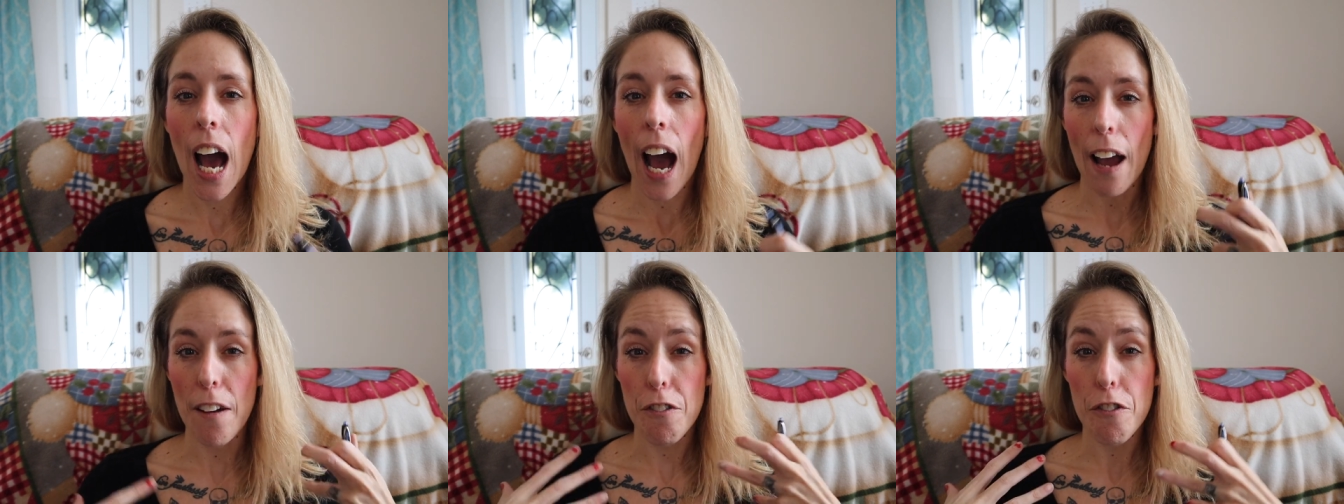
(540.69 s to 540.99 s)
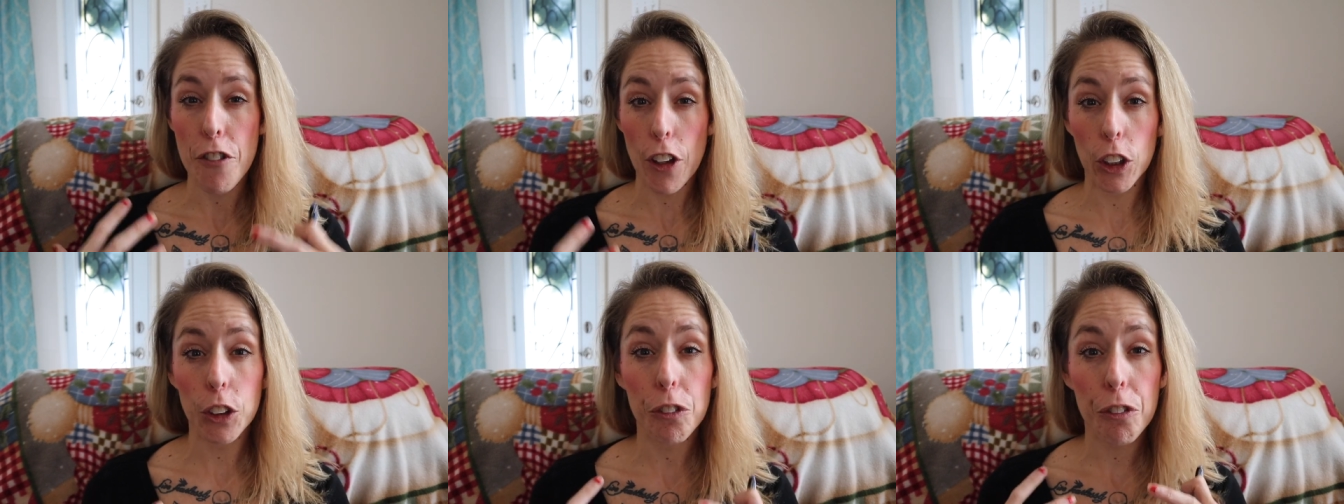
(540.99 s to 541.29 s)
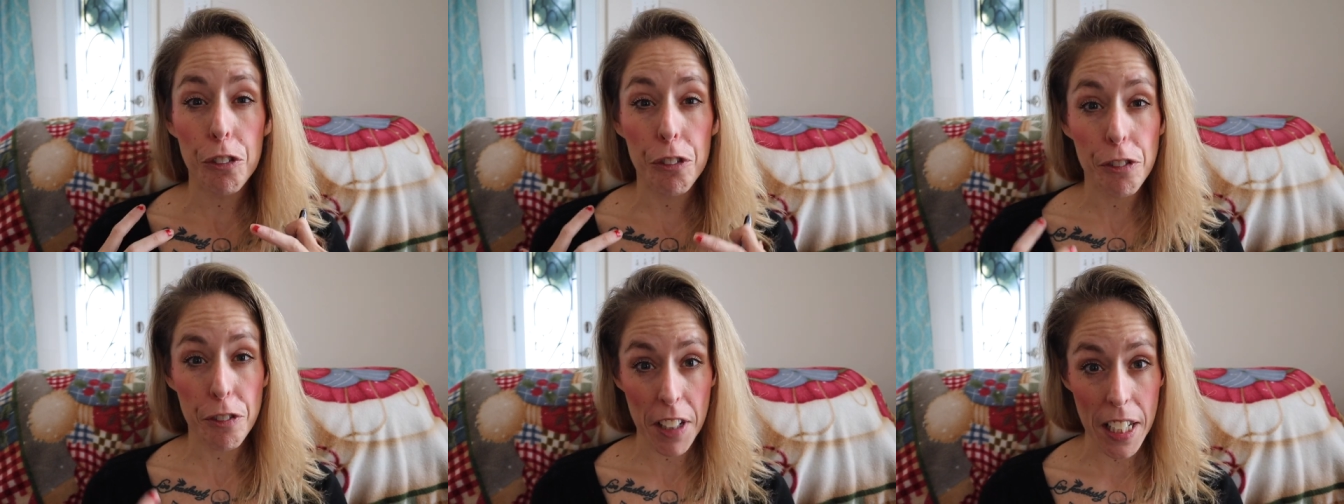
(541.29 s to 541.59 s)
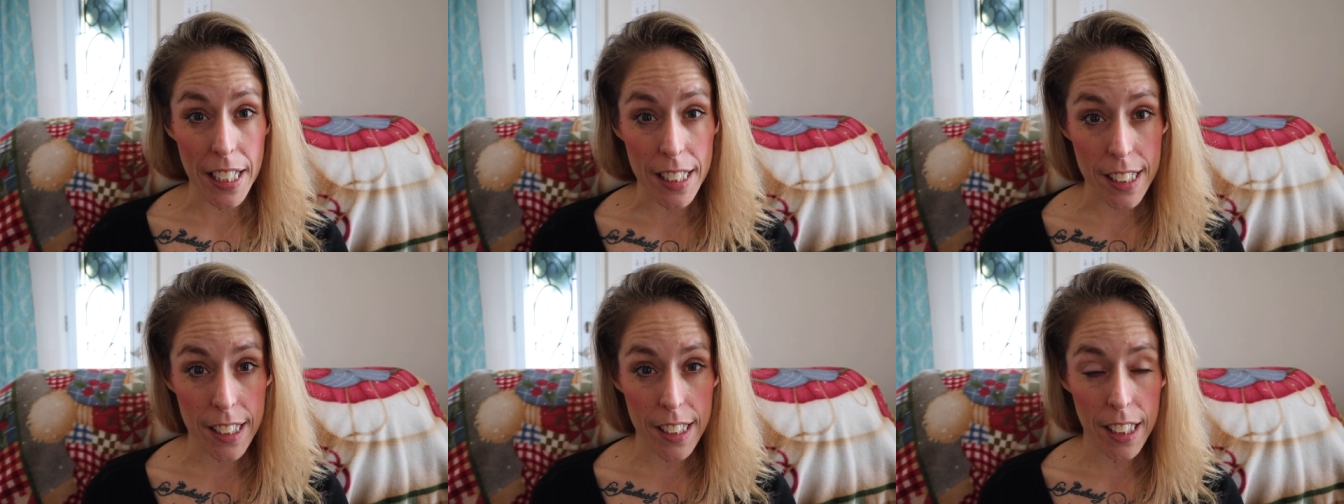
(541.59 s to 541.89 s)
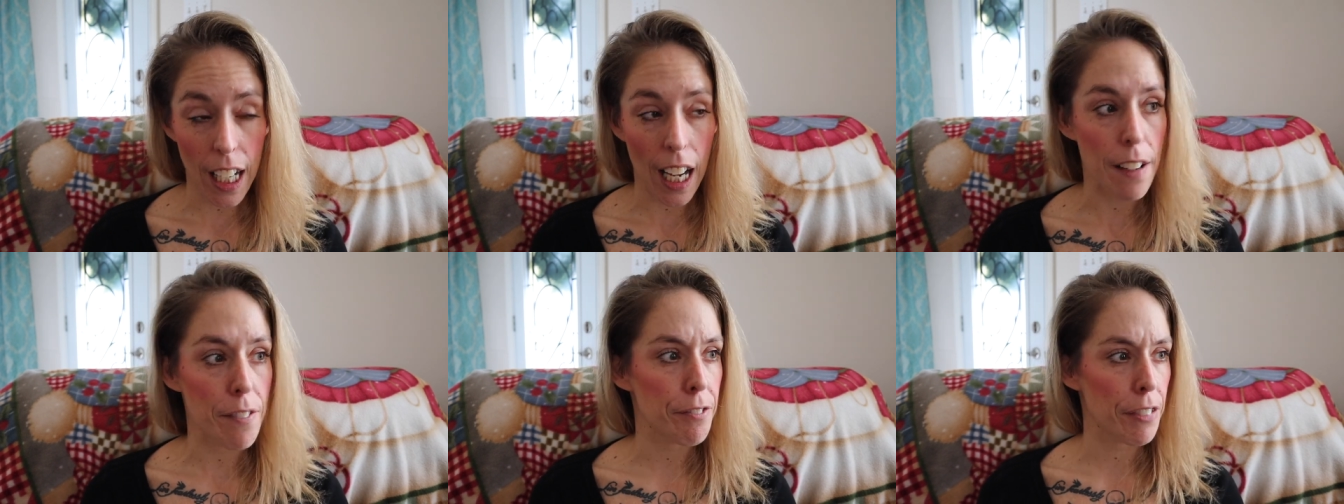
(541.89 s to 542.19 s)
I felt fit.
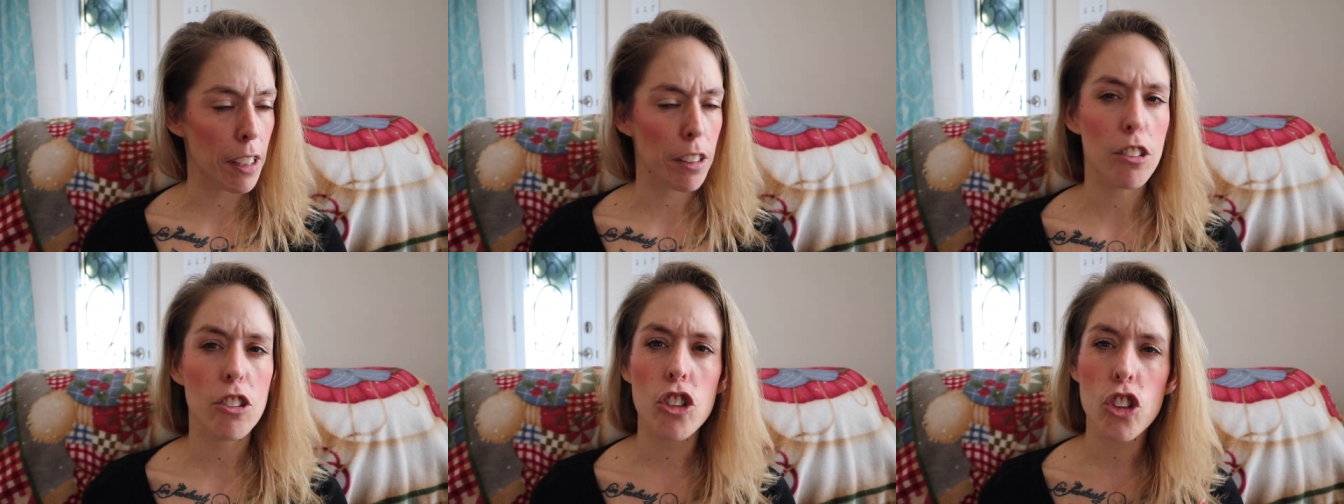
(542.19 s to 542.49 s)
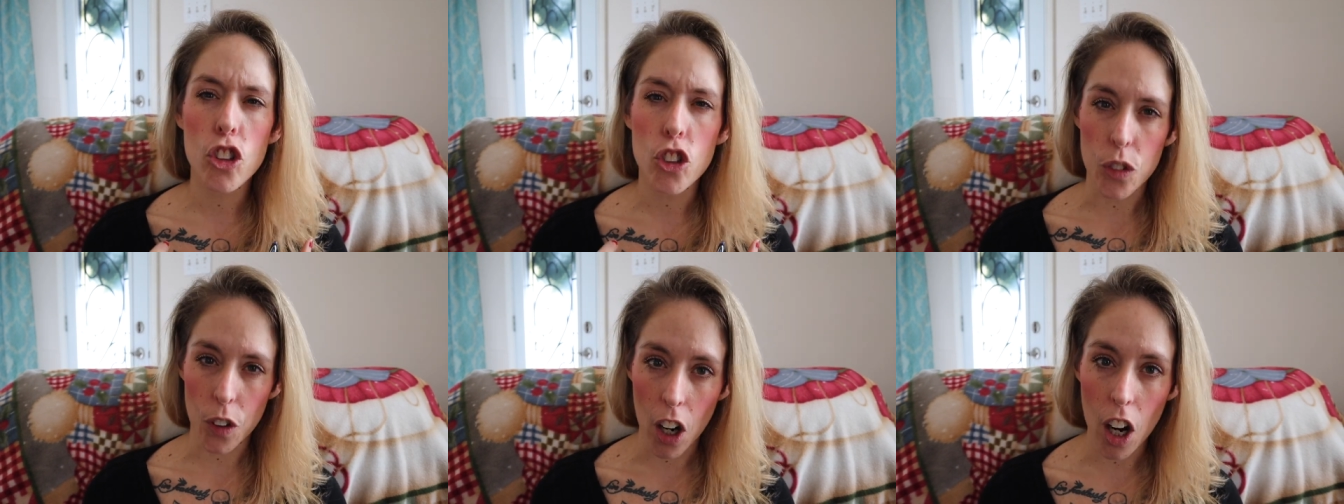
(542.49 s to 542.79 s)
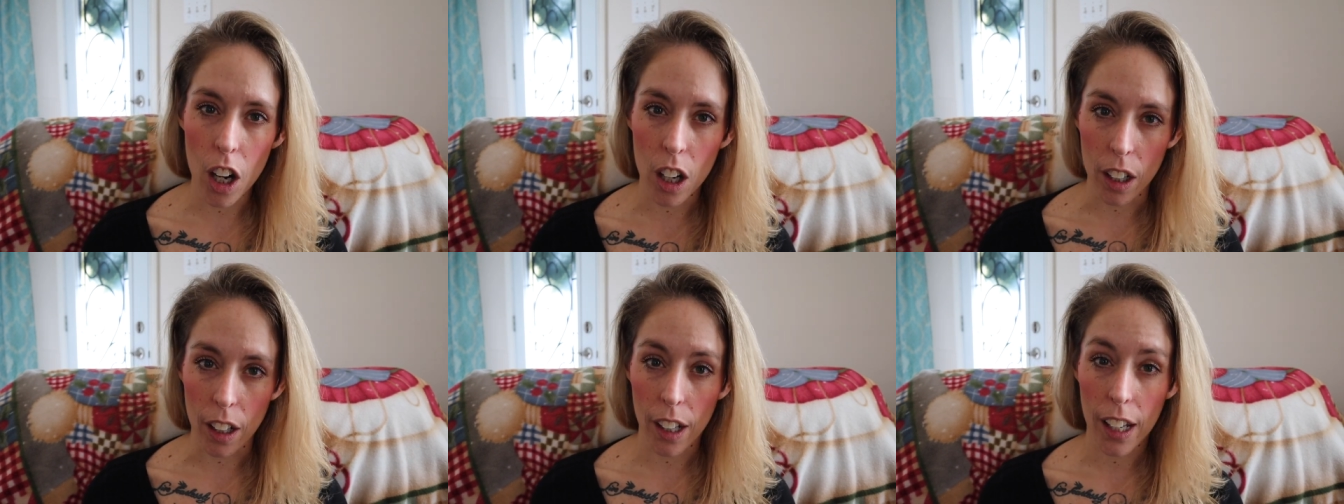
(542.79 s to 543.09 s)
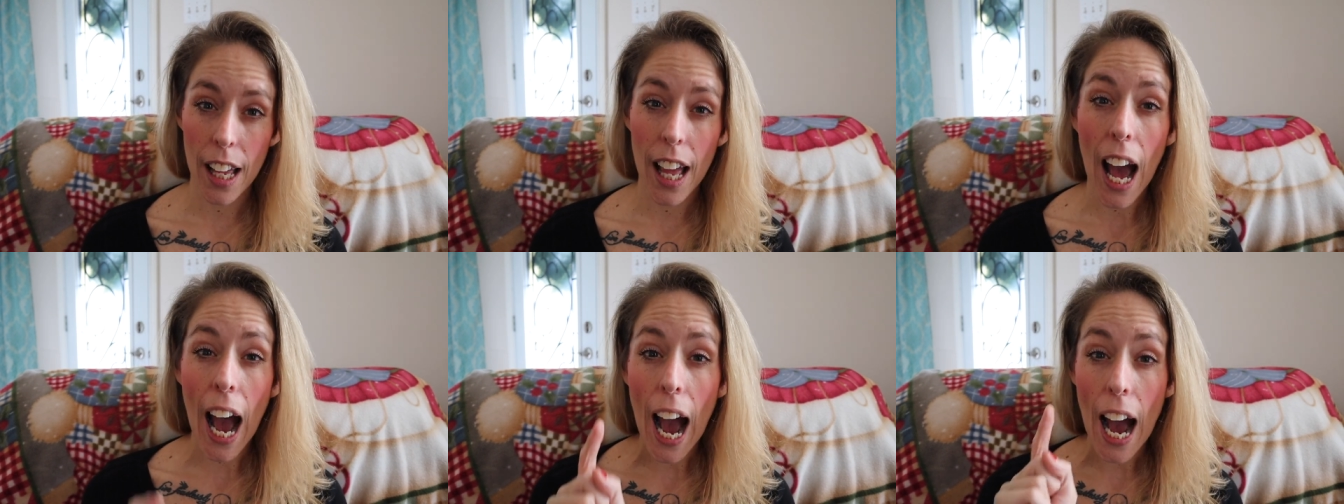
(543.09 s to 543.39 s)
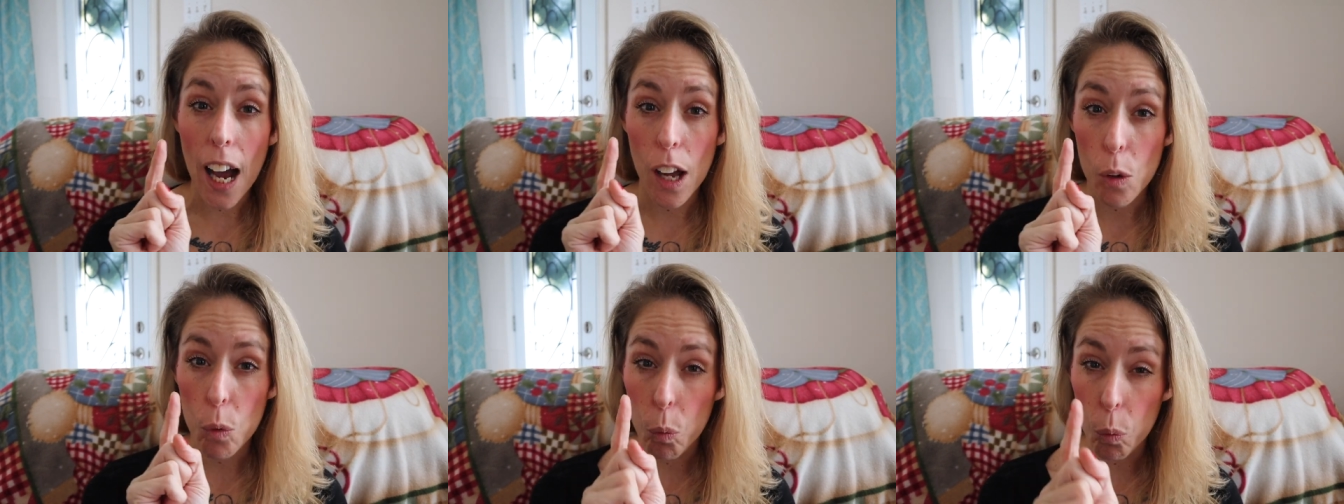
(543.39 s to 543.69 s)
I felt strong. I